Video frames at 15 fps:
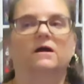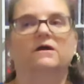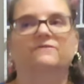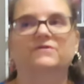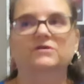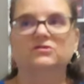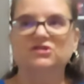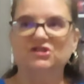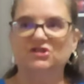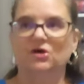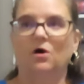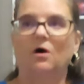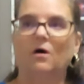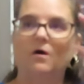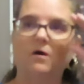if you
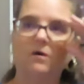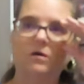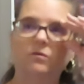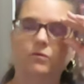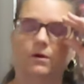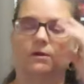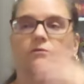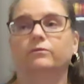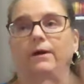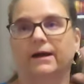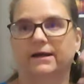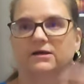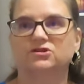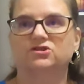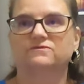saw, well, I
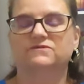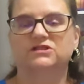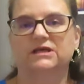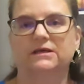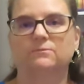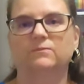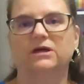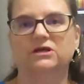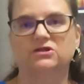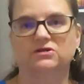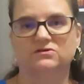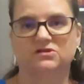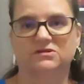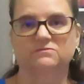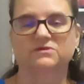guess you've seen me
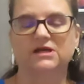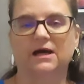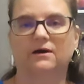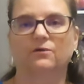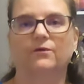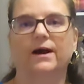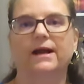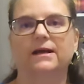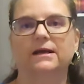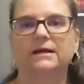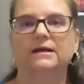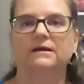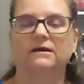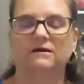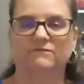do some decorating
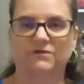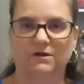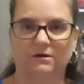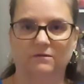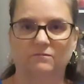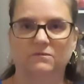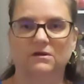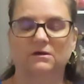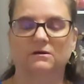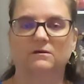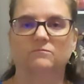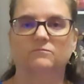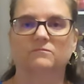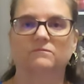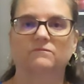and get the,
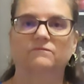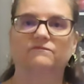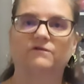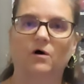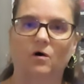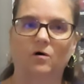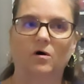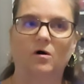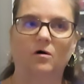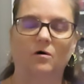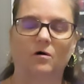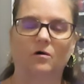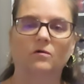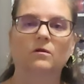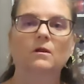the fall
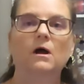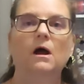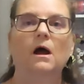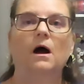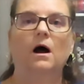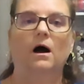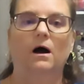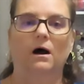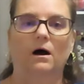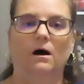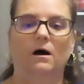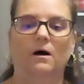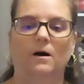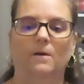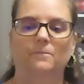haul.
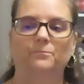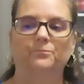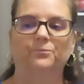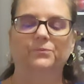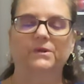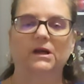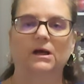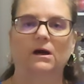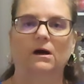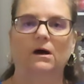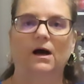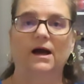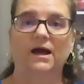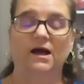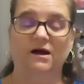Um,
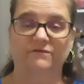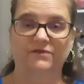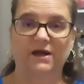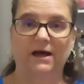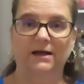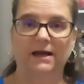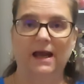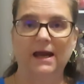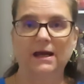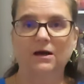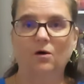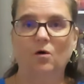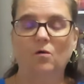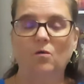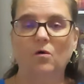I have that
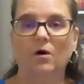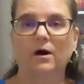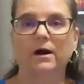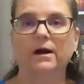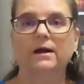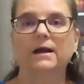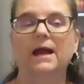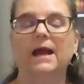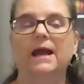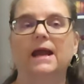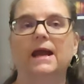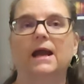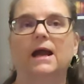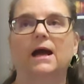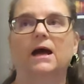acorn
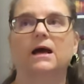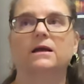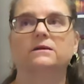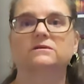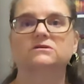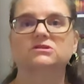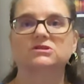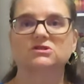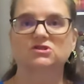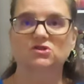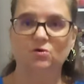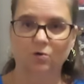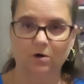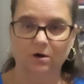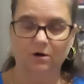and
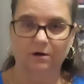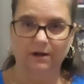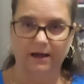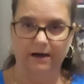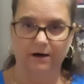squirrel